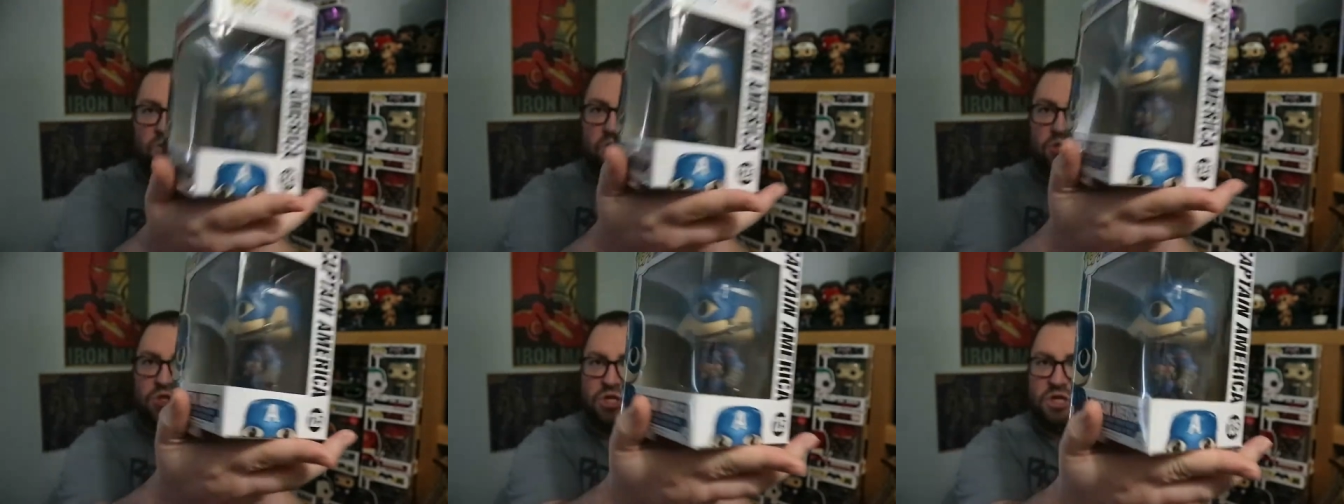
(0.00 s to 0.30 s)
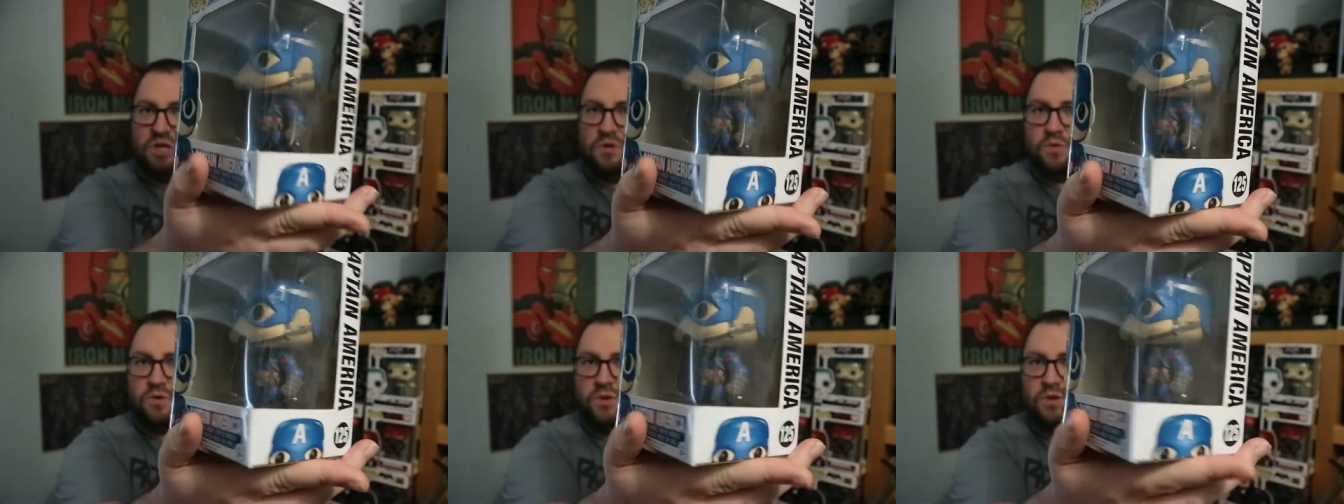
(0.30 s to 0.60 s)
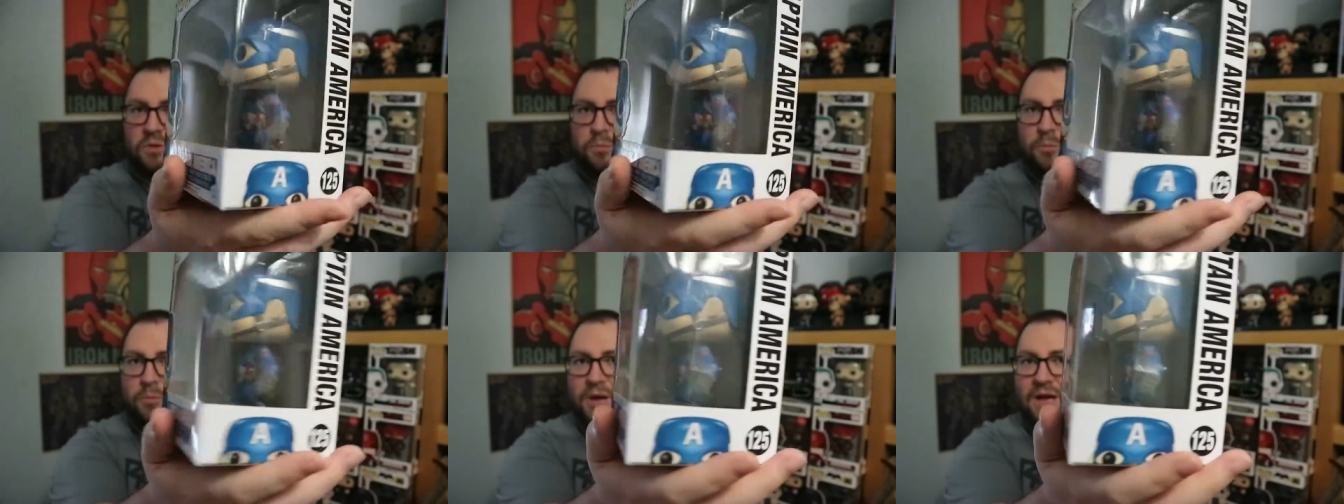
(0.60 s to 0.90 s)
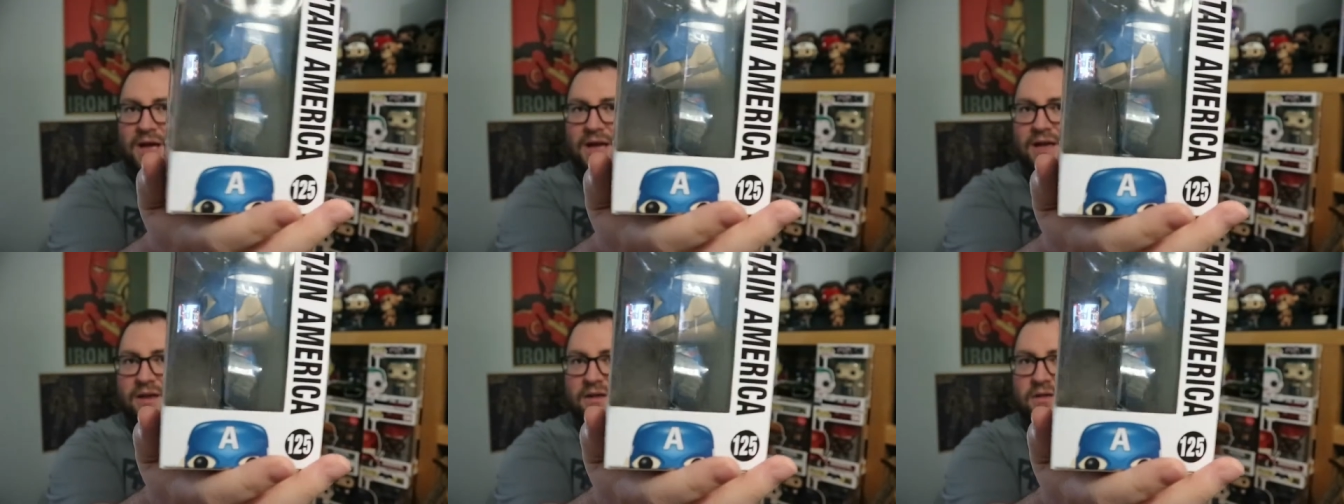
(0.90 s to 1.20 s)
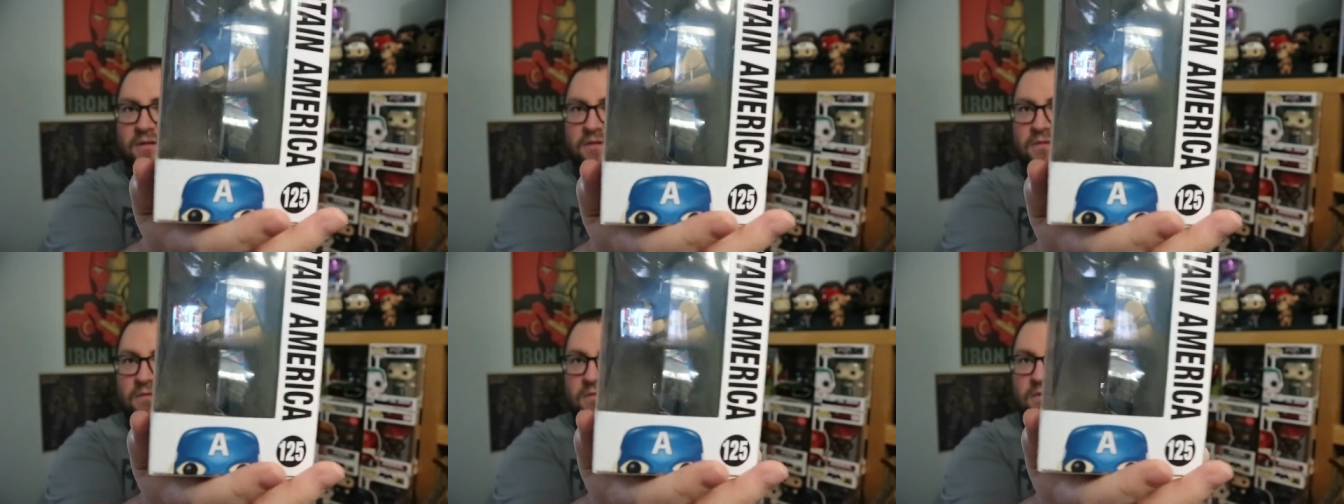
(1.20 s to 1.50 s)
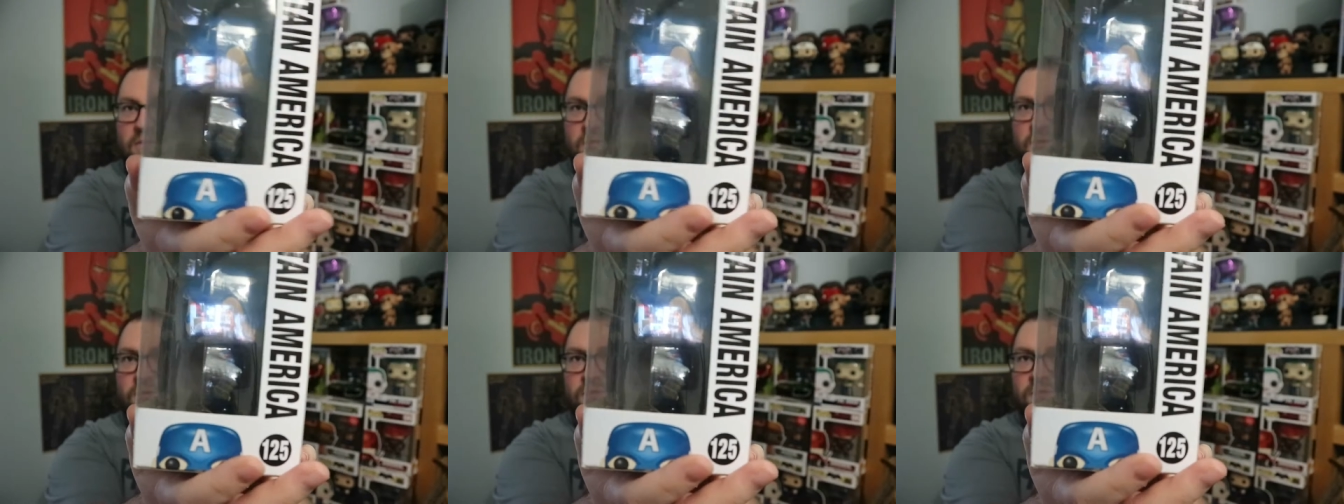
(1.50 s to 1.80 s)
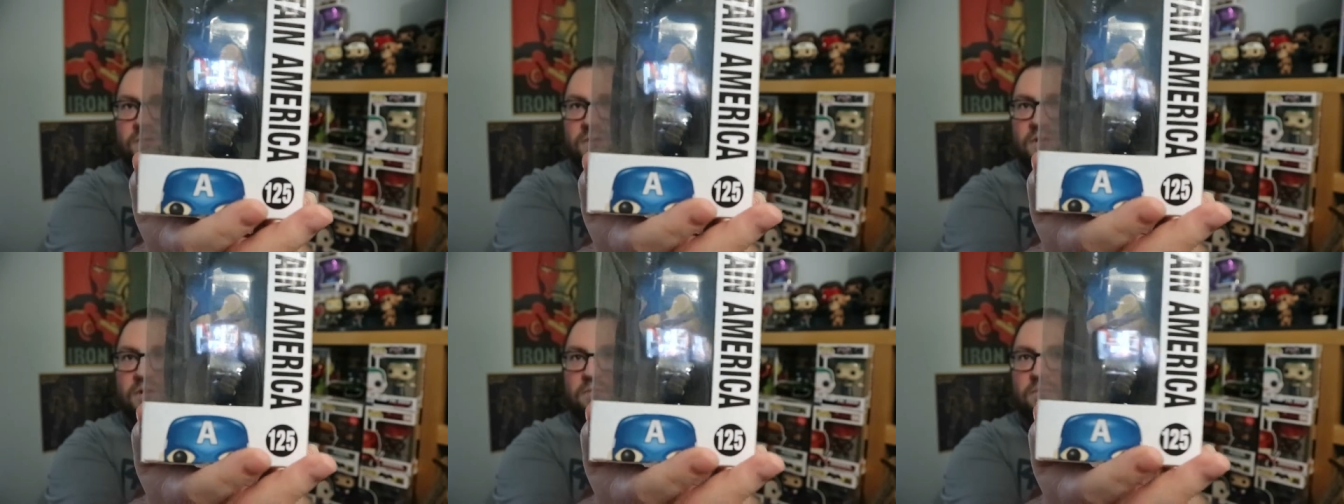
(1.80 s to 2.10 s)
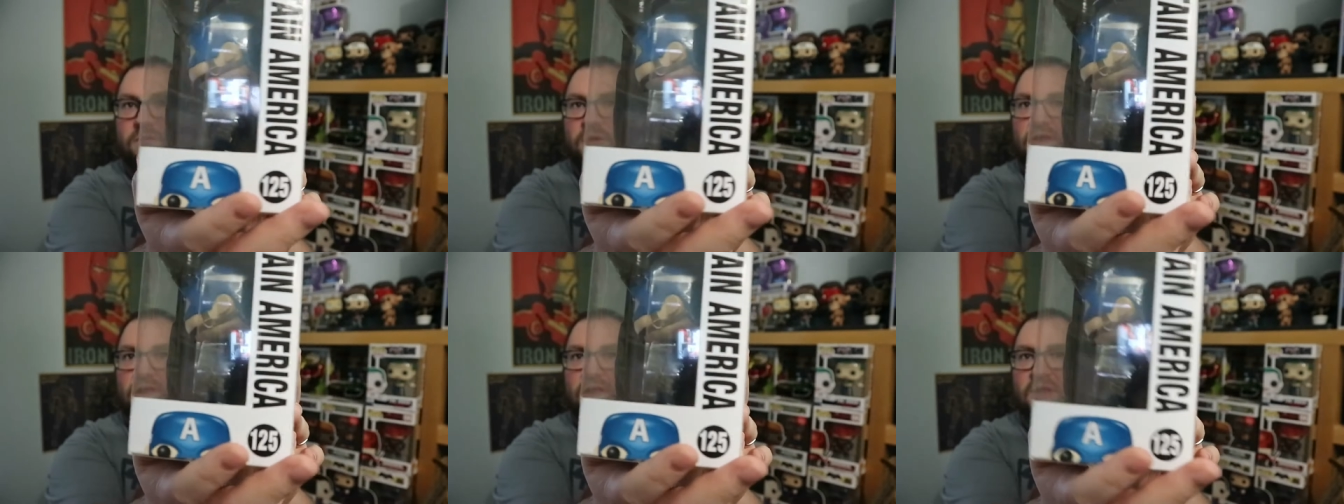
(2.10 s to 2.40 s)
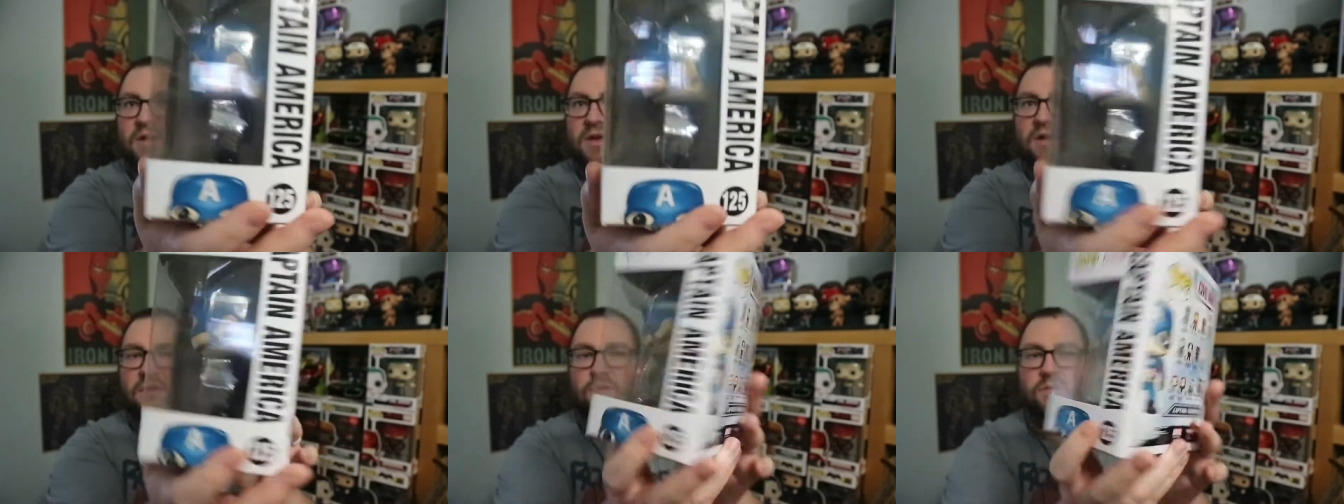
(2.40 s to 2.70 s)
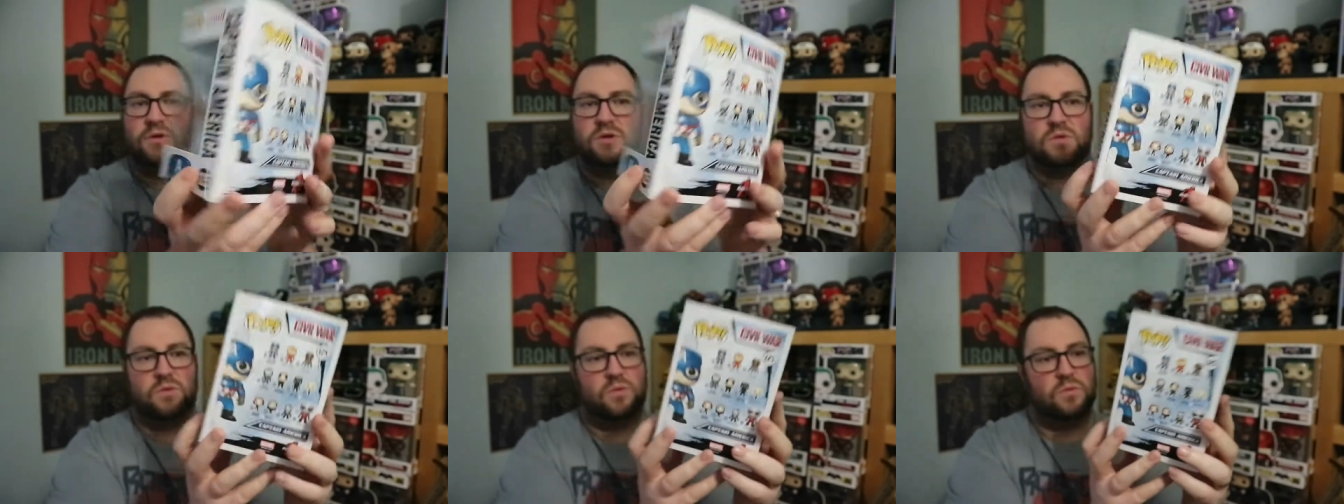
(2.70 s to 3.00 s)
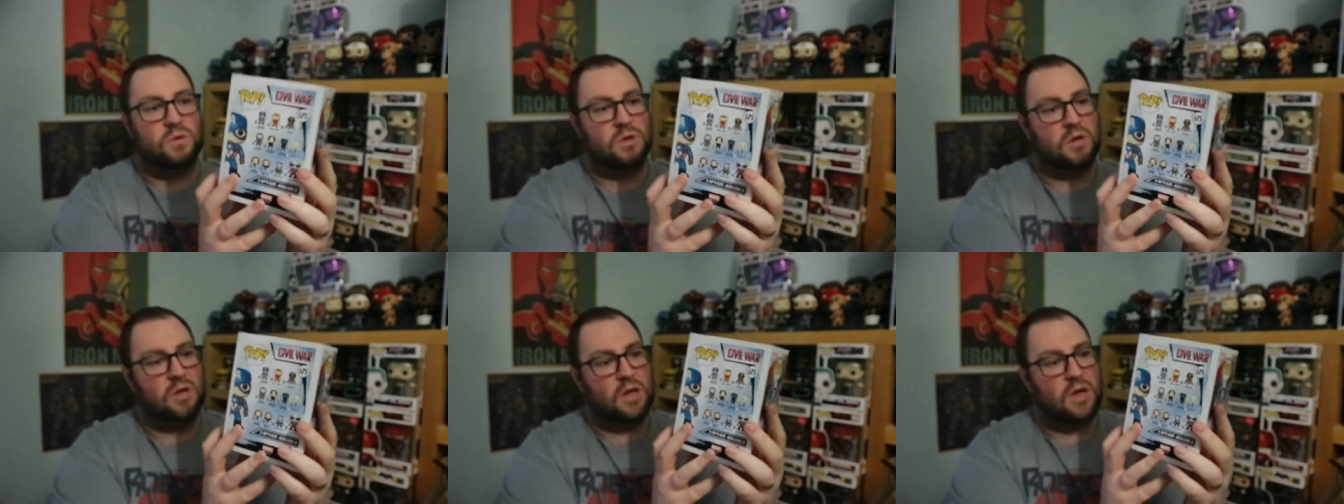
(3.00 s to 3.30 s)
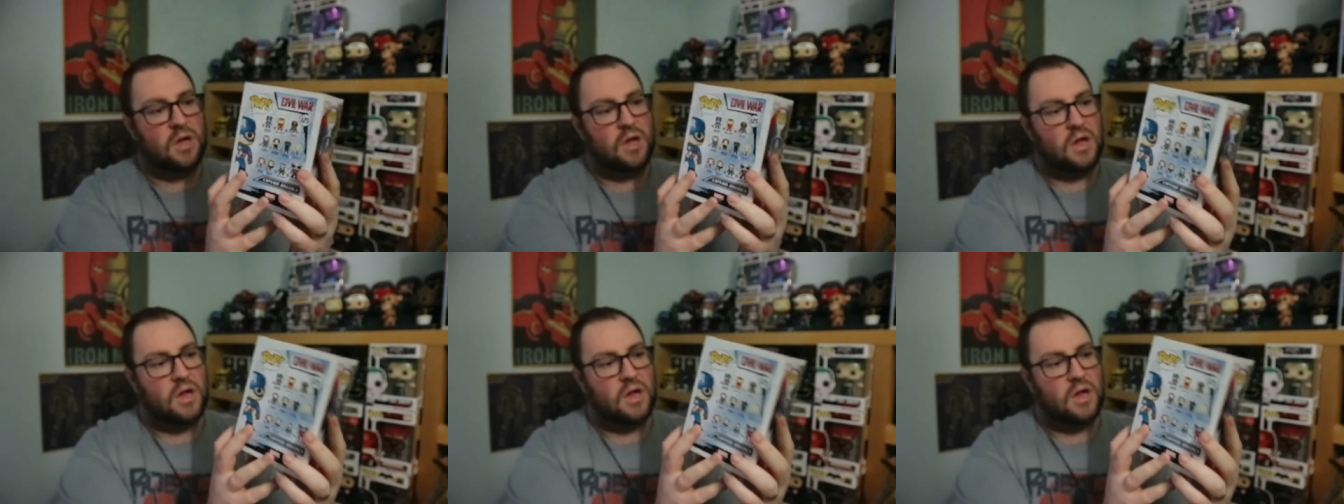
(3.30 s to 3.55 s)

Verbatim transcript: He's got the shield on the back. Don't know if you can make that out at all.